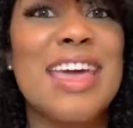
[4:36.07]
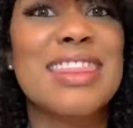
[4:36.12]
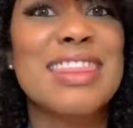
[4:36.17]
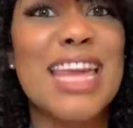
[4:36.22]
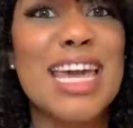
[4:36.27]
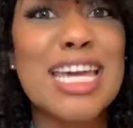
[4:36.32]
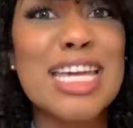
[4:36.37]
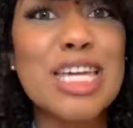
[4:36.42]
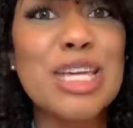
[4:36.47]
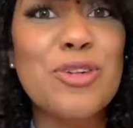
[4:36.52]

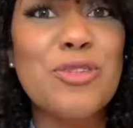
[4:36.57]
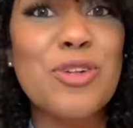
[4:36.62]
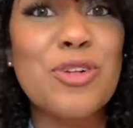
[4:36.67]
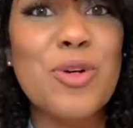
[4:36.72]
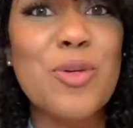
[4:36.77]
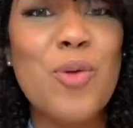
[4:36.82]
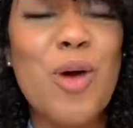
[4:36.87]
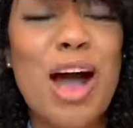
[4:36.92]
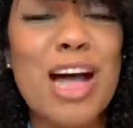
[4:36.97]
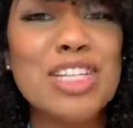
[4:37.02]
Thank you
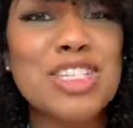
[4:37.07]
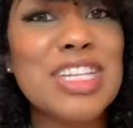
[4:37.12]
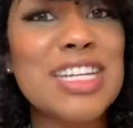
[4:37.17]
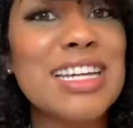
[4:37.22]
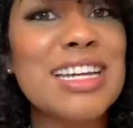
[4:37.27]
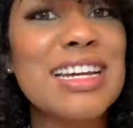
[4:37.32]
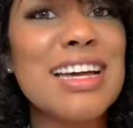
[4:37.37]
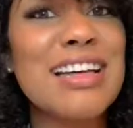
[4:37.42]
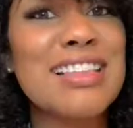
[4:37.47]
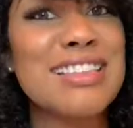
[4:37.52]
for
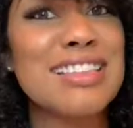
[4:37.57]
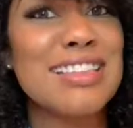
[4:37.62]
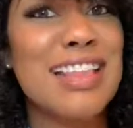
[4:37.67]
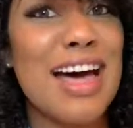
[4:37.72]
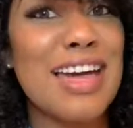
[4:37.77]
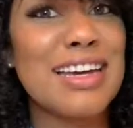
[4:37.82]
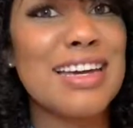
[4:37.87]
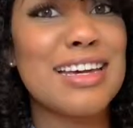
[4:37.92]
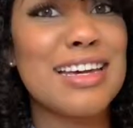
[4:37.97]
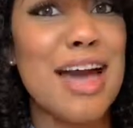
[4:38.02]
watching.
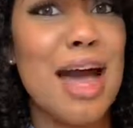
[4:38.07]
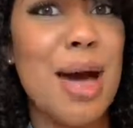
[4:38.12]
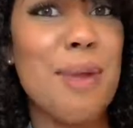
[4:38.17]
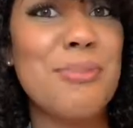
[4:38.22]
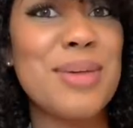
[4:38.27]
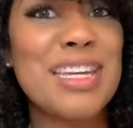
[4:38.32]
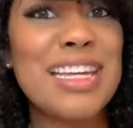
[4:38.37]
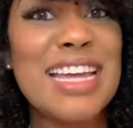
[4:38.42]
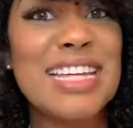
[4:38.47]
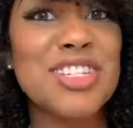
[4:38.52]
Like,
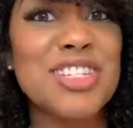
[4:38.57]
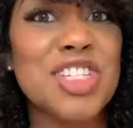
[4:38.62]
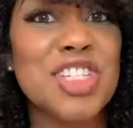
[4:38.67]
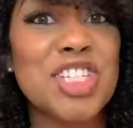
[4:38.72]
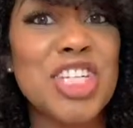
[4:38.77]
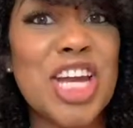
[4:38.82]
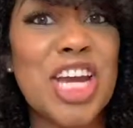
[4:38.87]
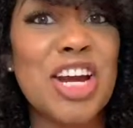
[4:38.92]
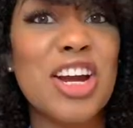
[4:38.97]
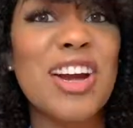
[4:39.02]
comment, and
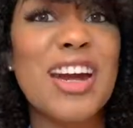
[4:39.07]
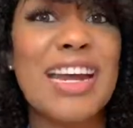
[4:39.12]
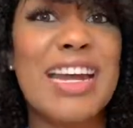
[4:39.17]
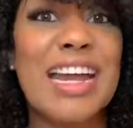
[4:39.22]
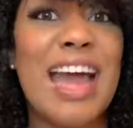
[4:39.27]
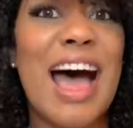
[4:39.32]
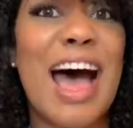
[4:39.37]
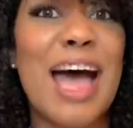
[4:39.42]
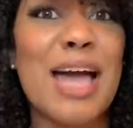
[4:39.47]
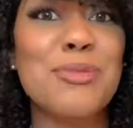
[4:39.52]
share,
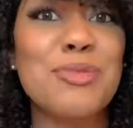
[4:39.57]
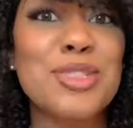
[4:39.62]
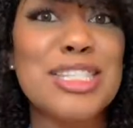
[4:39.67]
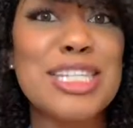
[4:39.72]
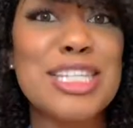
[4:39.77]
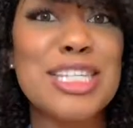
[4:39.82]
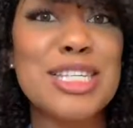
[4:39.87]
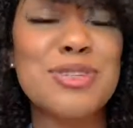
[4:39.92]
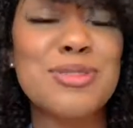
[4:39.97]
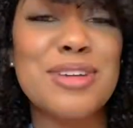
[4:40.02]
and I will
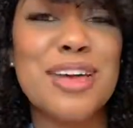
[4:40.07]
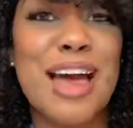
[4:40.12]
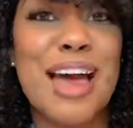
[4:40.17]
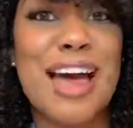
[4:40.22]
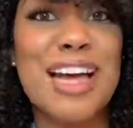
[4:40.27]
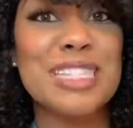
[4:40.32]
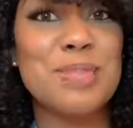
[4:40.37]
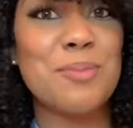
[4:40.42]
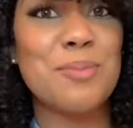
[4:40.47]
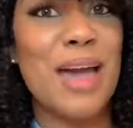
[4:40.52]
see you
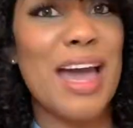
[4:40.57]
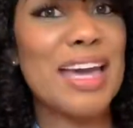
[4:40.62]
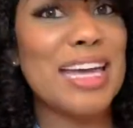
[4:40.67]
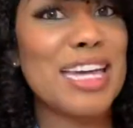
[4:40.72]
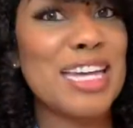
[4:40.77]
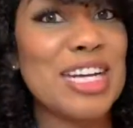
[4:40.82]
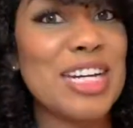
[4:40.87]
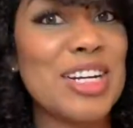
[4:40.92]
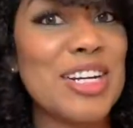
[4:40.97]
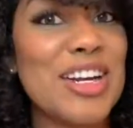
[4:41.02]
guys
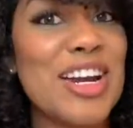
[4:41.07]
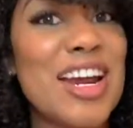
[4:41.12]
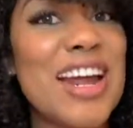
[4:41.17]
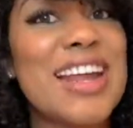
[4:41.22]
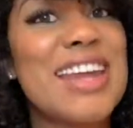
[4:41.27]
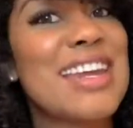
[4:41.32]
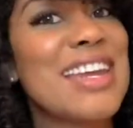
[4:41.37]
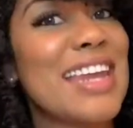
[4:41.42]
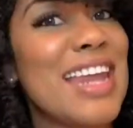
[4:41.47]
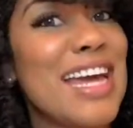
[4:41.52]
back
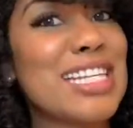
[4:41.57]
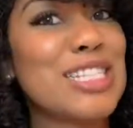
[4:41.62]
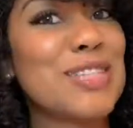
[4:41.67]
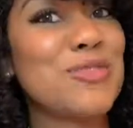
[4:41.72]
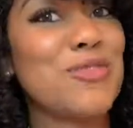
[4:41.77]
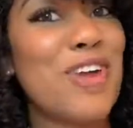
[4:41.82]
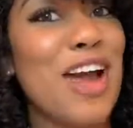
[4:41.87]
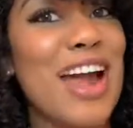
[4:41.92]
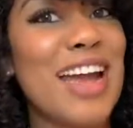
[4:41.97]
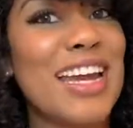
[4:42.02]
here
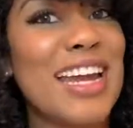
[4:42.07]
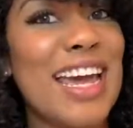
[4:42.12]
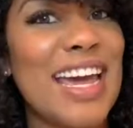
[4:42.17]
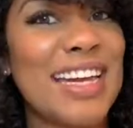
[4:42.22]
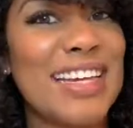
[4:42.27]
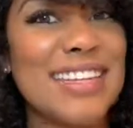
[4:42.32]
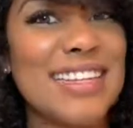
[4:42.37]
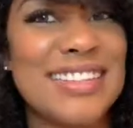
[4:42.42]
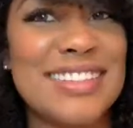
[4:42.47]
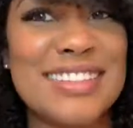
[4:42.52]
next
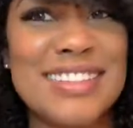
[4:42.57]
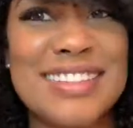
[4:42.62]
Friday.